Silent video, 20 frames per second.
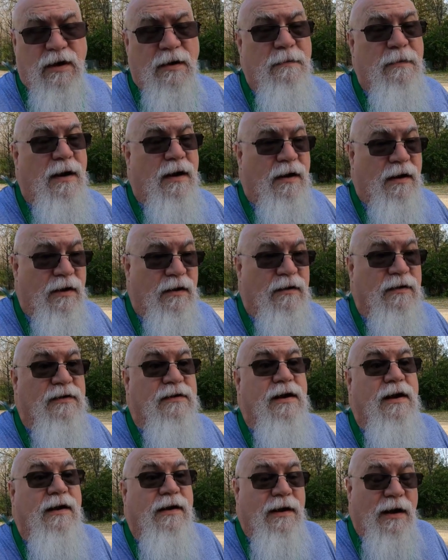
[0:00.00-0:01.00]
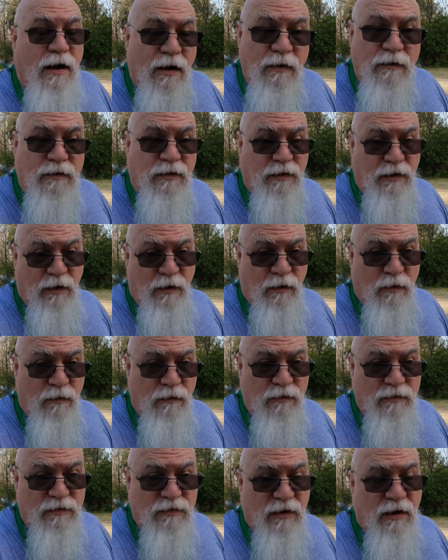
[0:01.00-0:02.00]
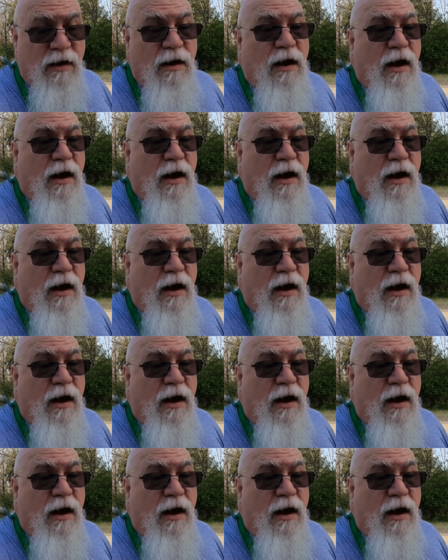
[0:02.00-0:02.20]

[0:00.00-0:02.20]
I'm out here to take care of the dogs.